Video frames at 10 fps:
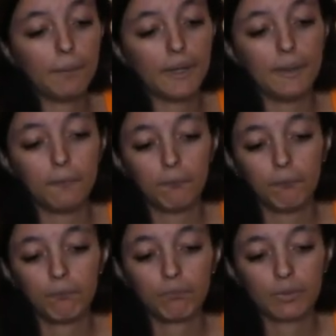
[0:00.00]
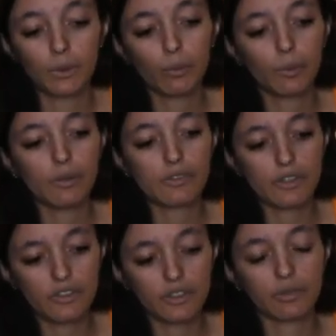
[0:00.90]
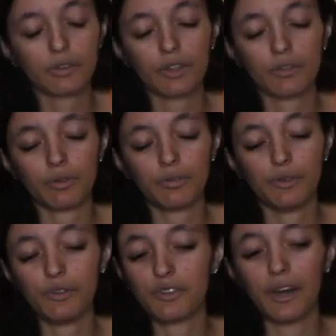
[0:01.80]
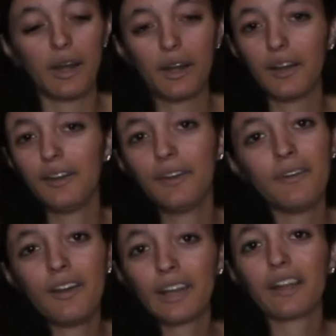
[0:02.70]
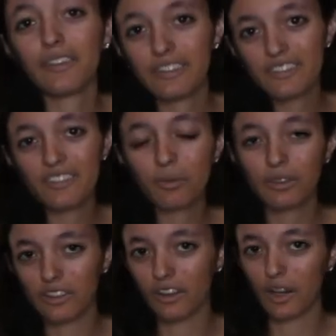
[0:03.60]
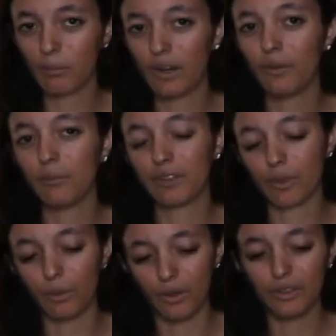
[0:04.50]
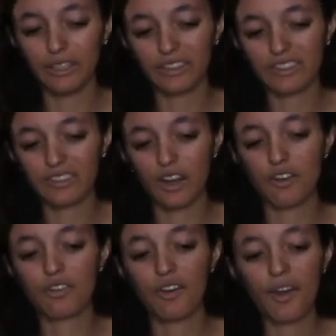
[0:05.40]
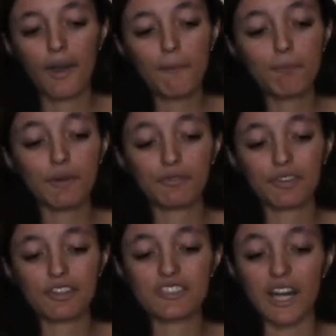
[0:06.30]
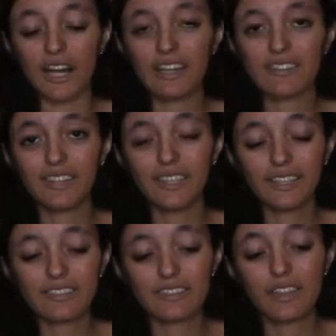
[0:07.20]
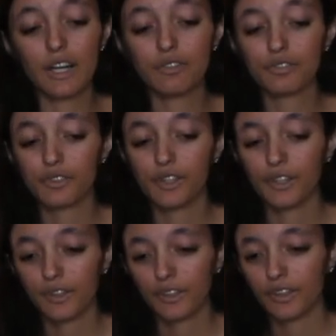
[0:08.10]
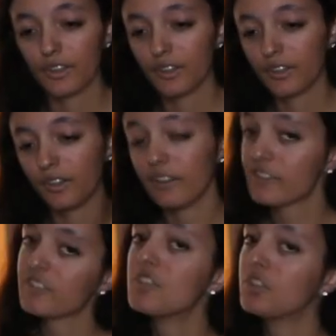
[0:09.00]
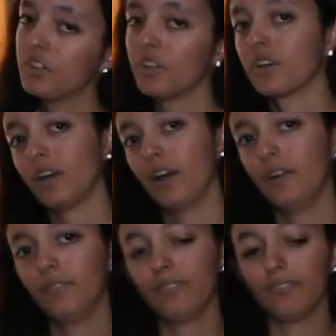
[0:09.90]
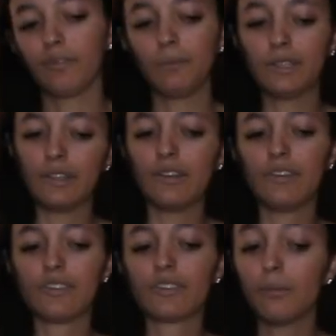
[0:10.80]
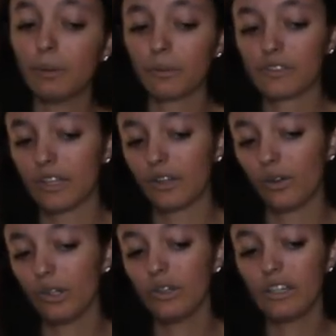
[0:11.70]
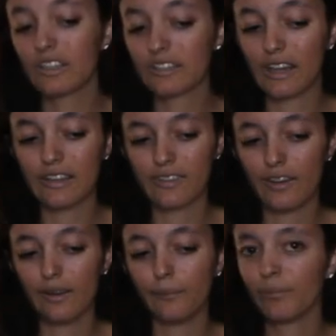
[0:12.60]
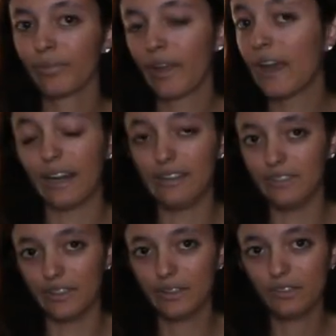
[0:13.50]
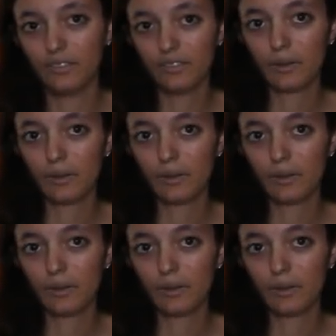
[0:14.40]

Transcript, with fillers: but don't always listen to the reviews. I like listen to what they talk about, about the quality and stuff, but for sizing and stuff, listen to your gut. Because some people said, oh, you need to size up, and I didn't.